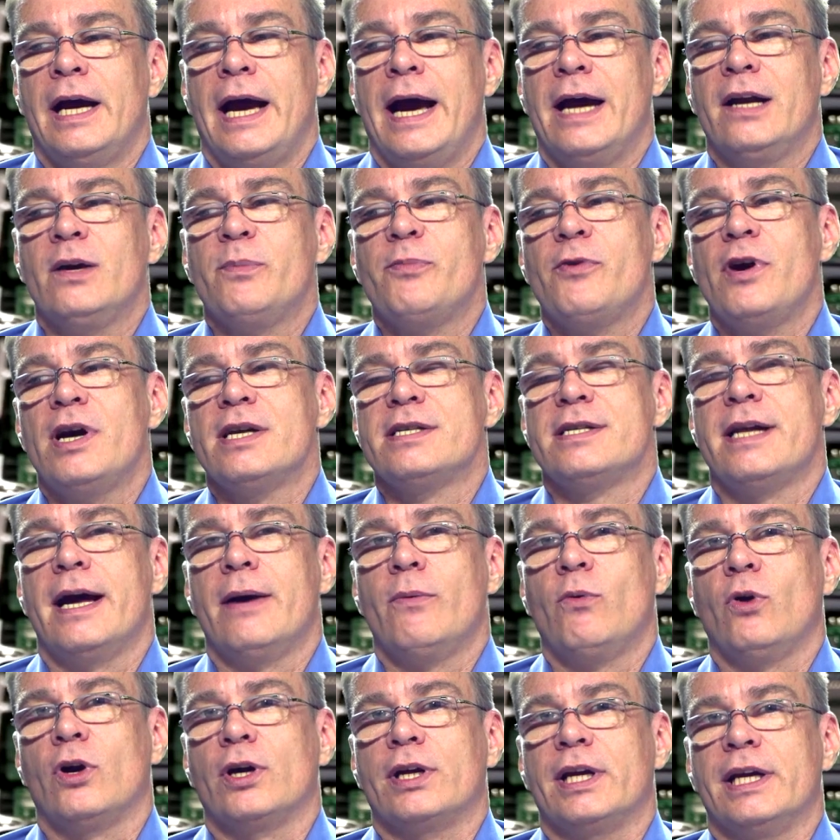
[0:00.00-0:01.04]
Enterprise
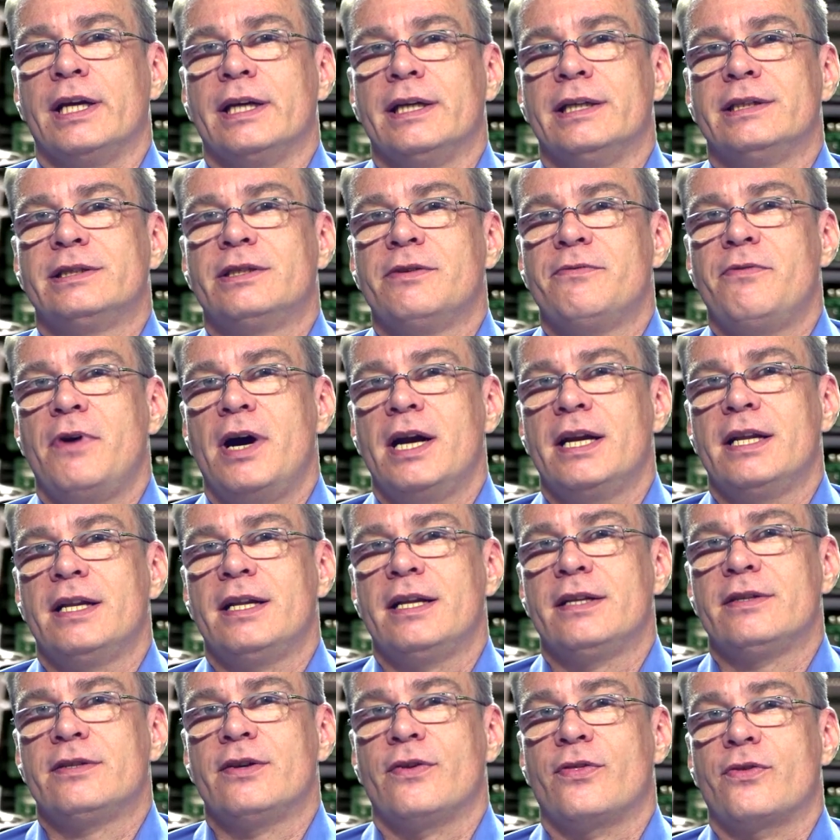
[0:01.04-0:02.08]
networking is divided
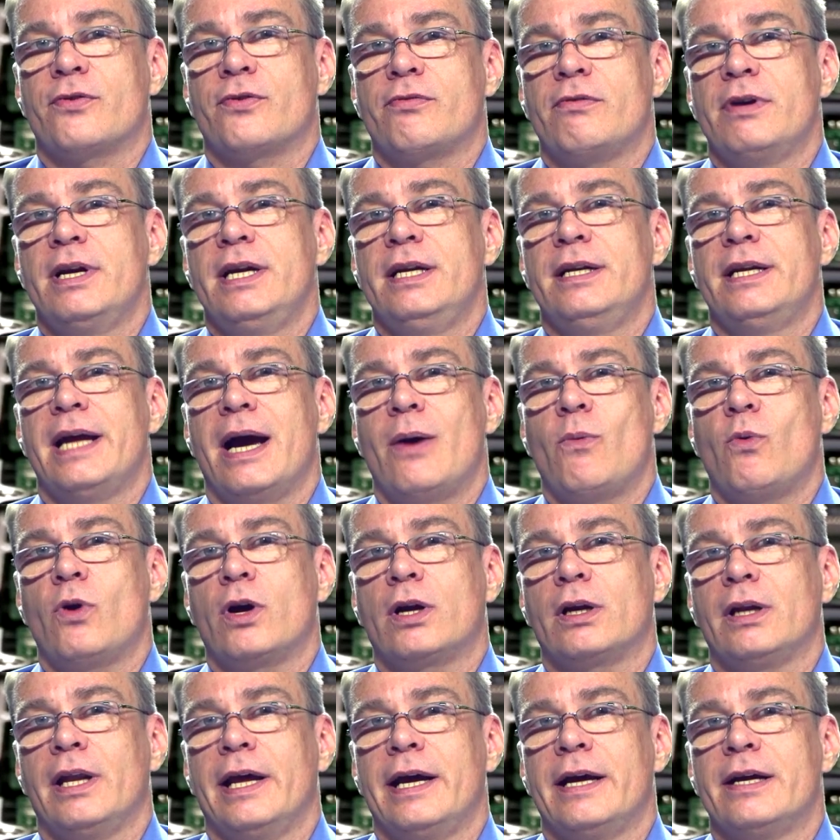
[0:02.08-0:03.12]
into 3
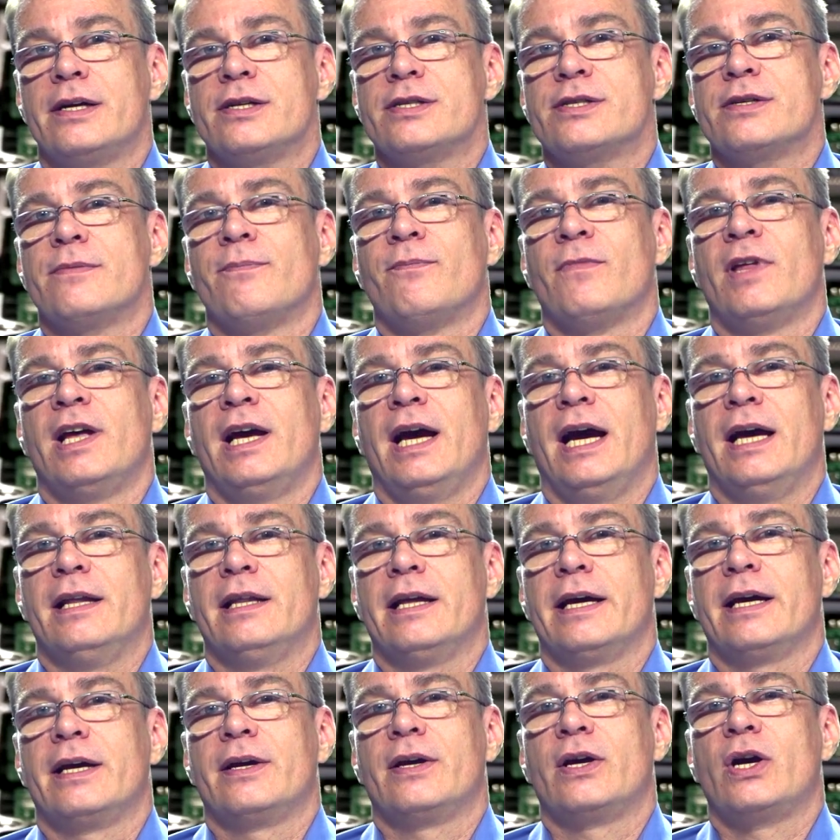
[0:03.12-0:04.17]
network layers, and
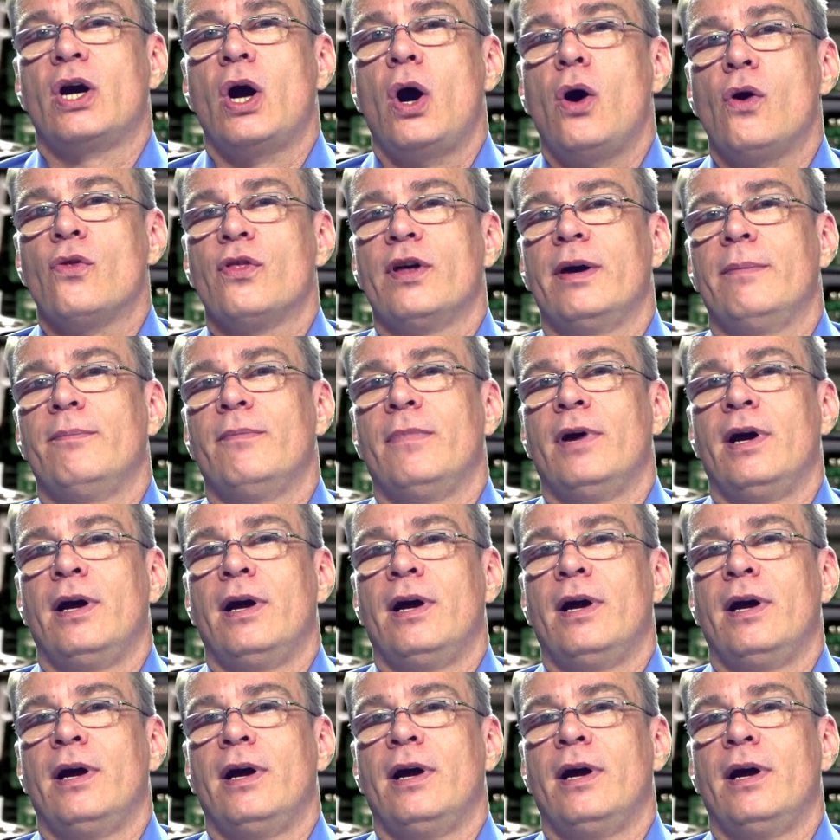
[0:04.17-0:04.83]
they call them